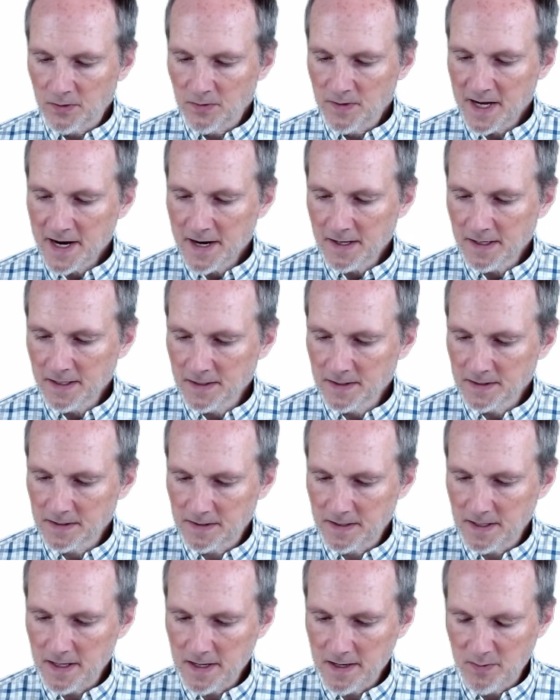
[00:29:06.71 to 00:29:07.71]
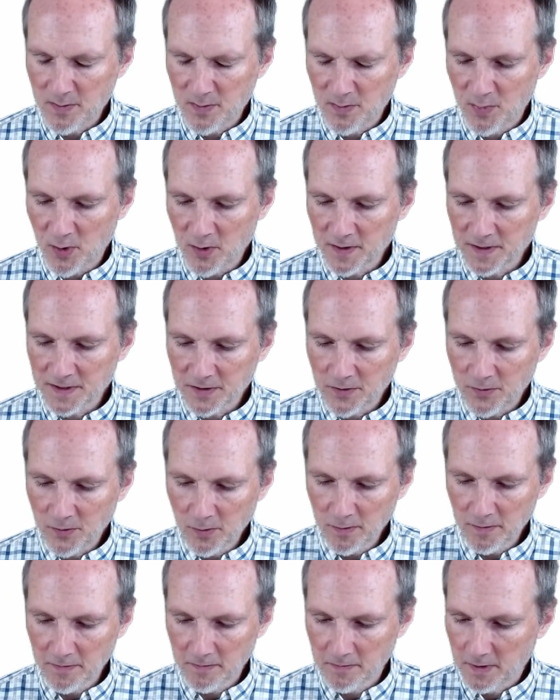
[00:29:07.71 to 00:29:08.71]
that is the Borda
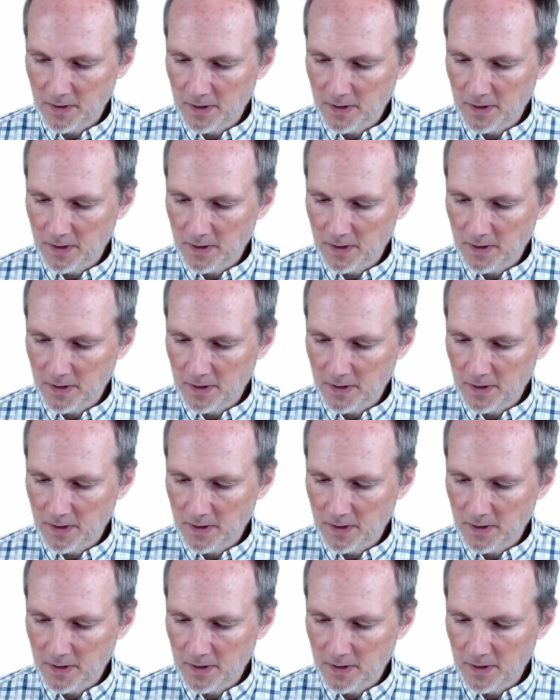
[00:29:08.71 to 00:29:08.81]
score